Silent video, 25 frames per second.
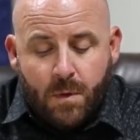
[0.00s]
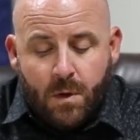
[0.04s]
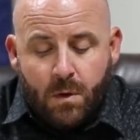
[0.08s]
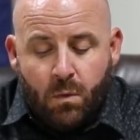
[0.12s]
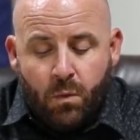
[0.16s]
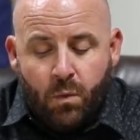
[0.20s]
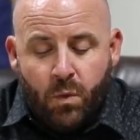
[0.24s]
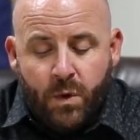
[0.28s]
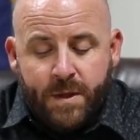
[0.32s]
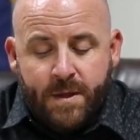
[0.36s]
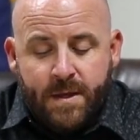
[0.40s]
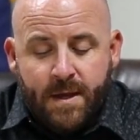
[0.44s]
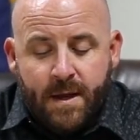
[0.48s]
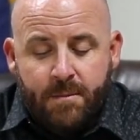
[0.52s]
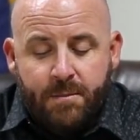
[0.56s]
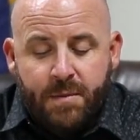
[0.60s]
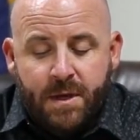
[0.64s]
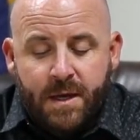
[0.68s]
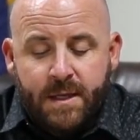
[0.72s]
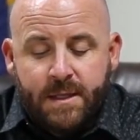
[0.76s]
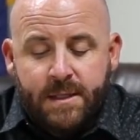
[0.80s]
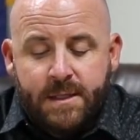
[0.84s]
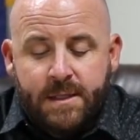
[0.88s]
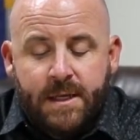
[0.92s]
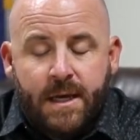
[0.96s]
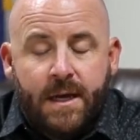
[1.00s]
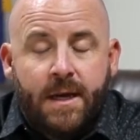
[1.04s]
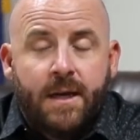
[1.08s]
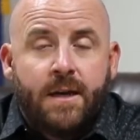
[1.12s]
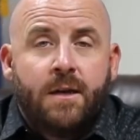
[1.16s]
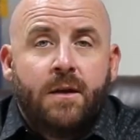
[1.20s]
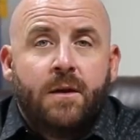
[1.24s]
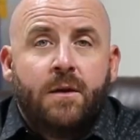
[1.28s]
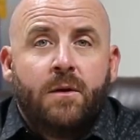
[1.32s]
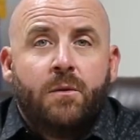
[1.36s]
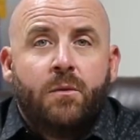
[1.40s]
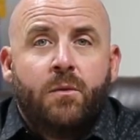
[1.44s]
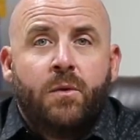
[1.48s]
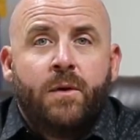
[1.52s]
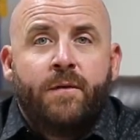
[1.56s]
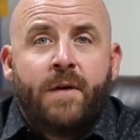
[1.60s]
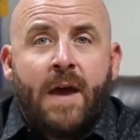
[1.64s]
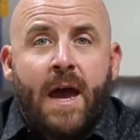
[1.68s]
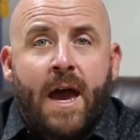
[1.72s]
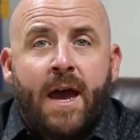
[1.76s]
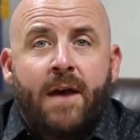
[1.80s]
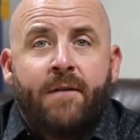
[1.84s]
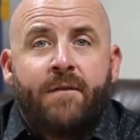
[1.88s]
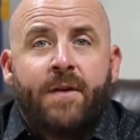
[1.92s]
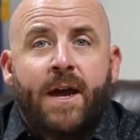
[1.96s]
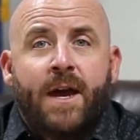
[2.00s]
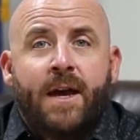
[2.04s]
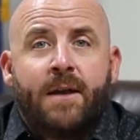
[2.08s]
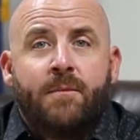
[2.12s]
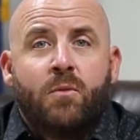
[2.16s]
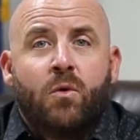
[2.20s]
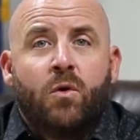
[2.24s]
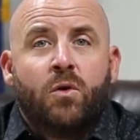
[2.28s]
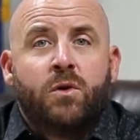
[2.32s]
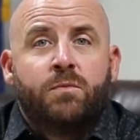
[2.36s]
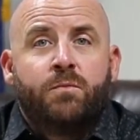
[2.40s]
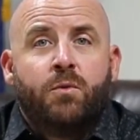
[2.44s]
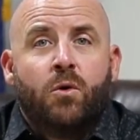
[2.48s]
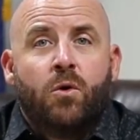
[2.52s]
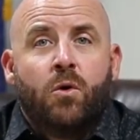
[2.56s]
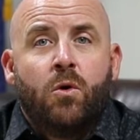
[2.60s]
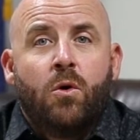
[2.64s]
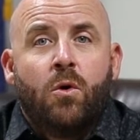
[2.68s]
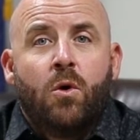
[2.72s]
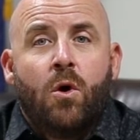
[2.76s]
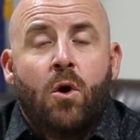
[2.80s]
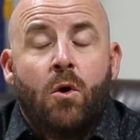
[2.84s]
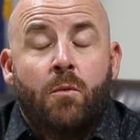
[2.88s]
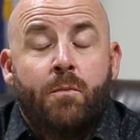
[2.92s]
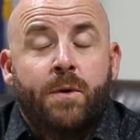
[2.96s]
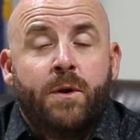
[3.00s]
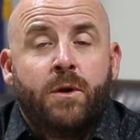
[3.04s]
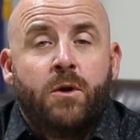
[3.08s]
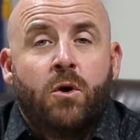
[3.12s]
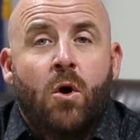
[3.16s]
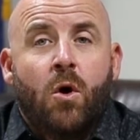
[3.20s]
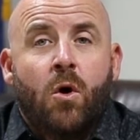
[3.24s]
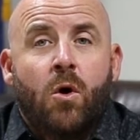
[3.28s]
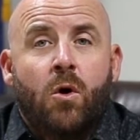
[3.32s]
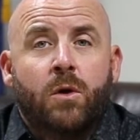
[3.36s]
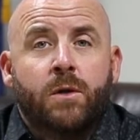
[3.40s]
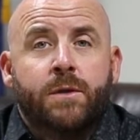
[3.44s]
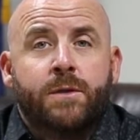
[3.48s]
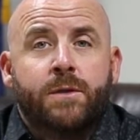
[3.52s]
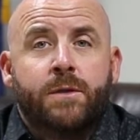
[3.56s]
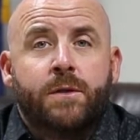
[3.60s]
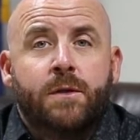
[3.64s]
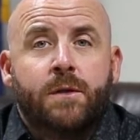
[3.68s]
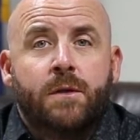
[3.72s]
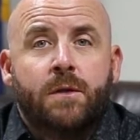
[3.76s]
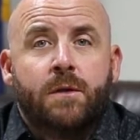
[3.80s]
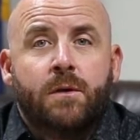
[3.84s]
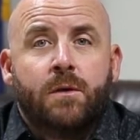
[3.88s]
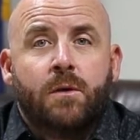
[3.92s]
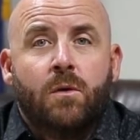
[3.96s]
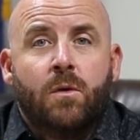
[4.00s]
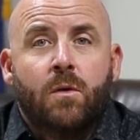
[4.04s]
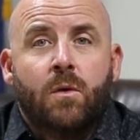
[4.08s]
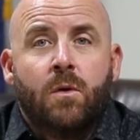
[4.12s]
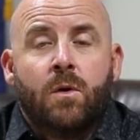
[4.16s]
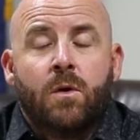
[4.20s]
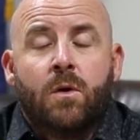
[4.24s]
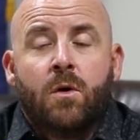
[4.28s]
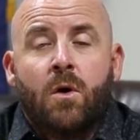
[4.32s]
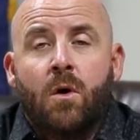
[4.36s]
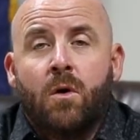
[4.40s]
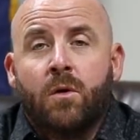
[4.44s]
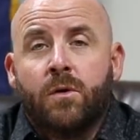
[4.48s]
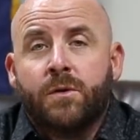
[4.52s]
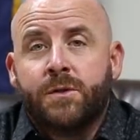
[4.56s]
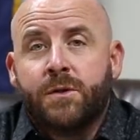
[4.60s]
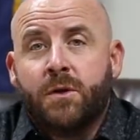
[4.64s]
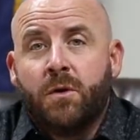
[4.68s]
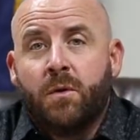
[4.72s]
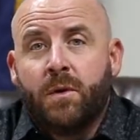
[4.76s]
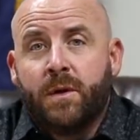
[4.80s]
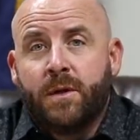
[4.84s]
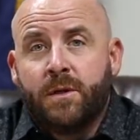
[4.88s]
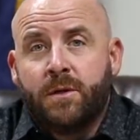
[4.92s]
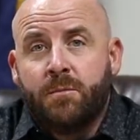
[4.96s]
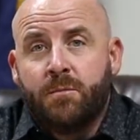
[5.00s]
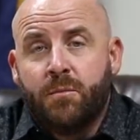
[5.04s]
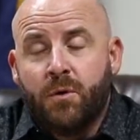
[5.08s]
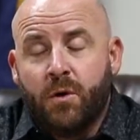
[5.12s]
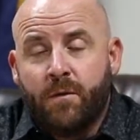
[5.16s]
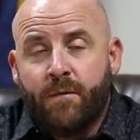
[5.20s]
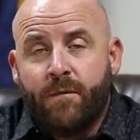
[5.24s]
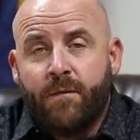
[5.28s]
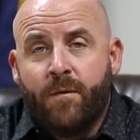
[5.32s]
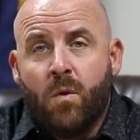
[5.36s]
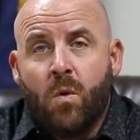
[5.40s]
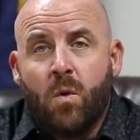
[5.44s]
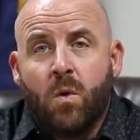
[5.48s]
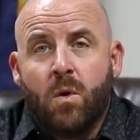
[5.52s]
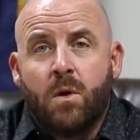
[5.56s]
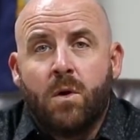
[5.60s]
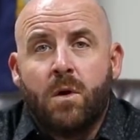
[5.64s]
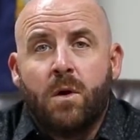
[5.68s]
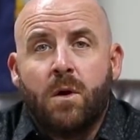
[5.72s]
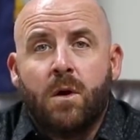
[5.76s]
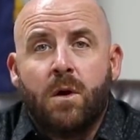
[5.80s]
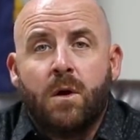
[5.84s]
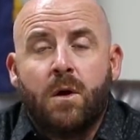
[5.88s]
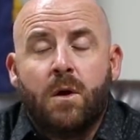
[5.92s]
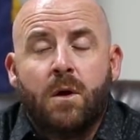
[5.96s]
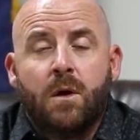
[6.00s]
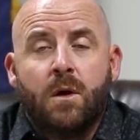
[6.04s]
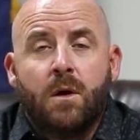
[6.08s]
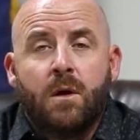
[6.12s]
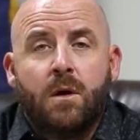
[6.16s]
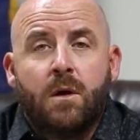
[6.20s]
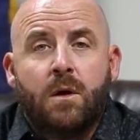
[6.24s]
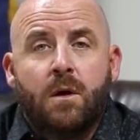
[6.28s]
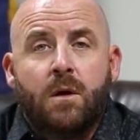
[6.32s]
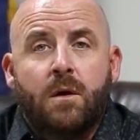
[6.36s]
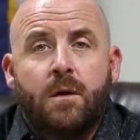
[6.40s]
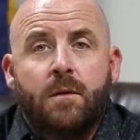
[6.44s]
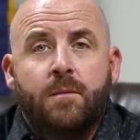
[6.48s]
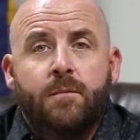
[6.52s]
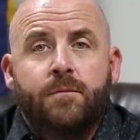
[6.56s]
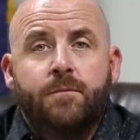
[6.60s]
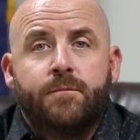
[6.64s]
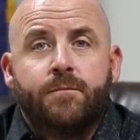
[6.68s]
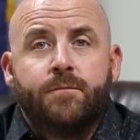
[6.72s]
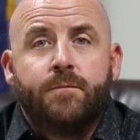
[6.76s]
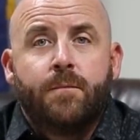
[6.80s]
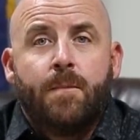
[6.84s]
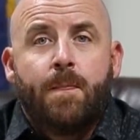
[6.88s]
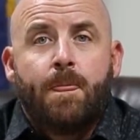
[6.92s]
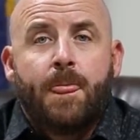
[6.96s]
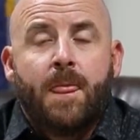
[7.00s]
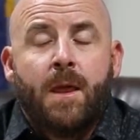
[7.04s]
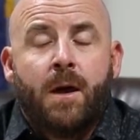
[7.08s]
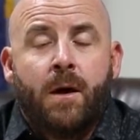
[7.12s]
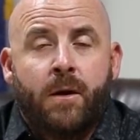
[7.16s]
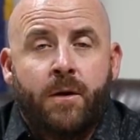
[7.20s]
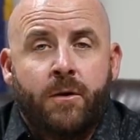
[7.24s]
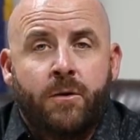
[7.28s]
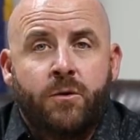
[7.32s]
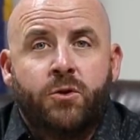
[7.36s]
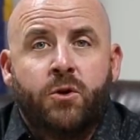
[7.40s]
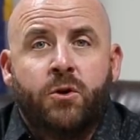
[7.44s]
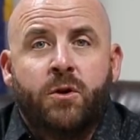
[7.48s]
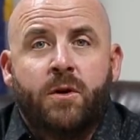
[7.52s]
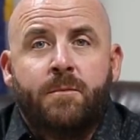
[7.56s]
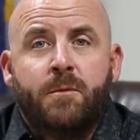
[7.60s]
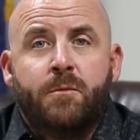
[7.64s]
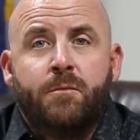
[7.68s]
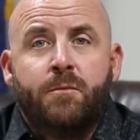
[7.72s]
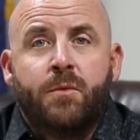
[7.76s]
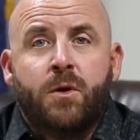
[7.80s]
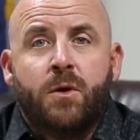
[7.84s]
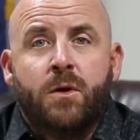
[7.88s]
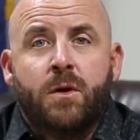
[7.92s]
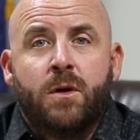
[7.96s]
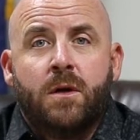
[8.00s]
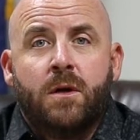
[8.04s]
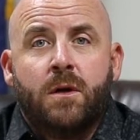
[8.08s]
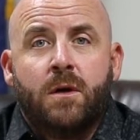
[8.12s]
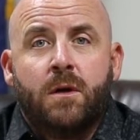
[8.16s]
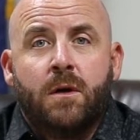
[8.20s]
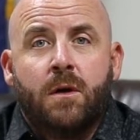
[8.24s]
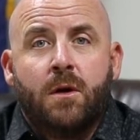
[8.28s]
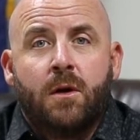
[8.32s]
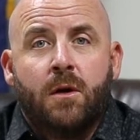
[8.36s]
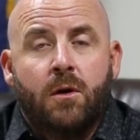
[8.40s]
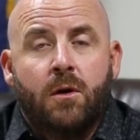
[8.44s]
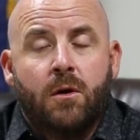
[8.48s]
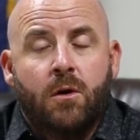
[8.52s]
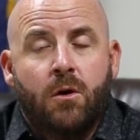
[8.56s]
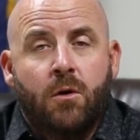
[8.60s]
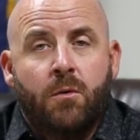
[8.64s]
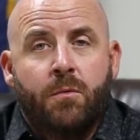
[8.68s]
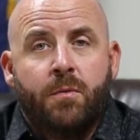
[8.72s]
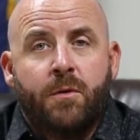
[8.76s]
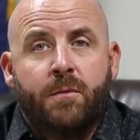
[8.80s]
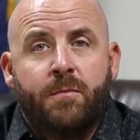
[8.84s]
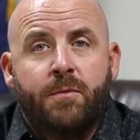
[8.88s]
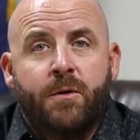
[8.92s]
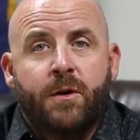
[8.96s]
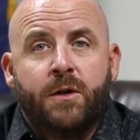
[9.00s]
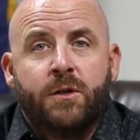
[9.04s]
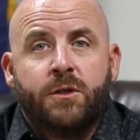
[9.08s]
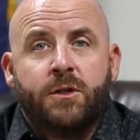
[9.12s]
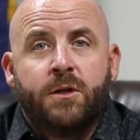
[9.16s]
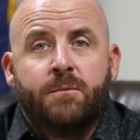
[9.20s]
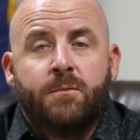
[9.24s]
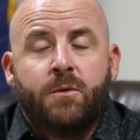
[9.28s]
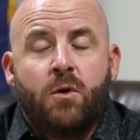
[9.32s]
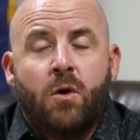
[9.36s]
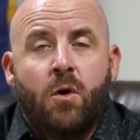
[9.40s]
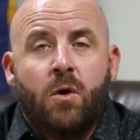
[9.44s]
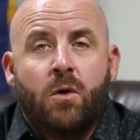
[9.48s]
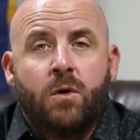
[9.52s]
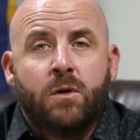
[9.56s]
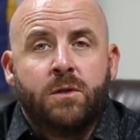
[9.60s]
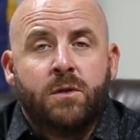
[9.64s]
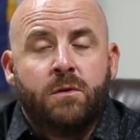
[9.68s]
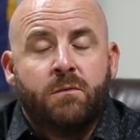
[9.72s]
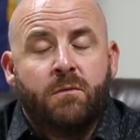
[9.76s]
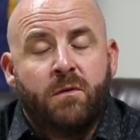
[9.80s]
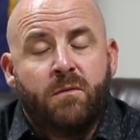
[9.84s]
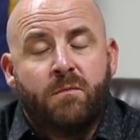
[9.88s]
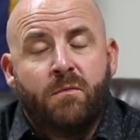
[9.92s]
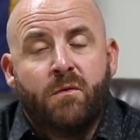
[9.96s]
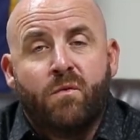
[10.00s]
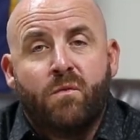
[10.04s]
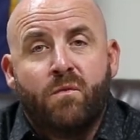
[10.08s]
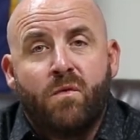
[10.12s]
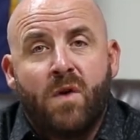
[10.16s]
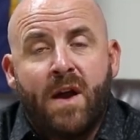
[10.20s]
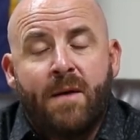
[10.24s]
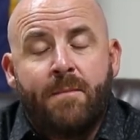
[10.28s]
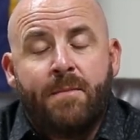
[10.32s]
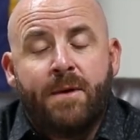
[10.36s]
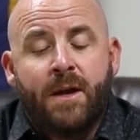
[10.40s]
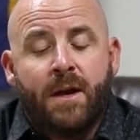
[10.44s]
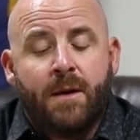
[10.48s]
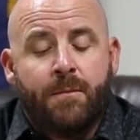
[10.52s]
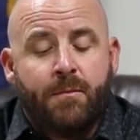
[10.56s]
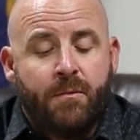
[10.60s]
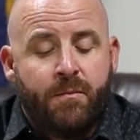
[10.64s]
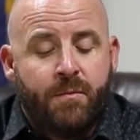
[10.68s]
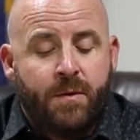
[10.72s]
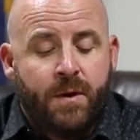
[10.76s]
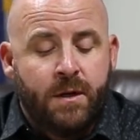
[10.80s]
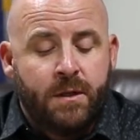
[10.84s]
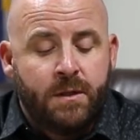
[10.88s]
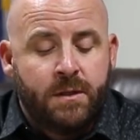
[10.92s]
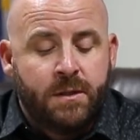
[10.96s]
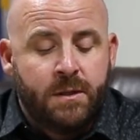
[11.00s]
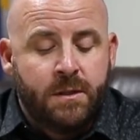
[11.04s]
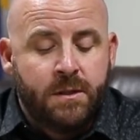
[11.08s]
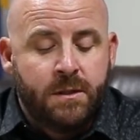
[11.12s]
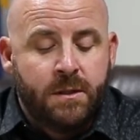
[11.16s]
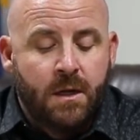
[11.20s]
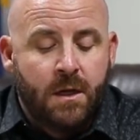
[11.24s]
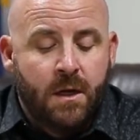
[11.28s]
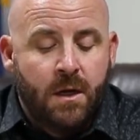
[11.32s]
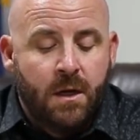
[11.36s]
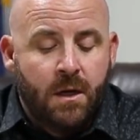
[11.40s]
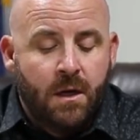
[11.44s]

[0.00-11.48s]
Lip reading: With that being said, we have had multiple open calls or calls going to book for on our journeyman book, open apprenticeship calls, and we've been wrapping up apprentices.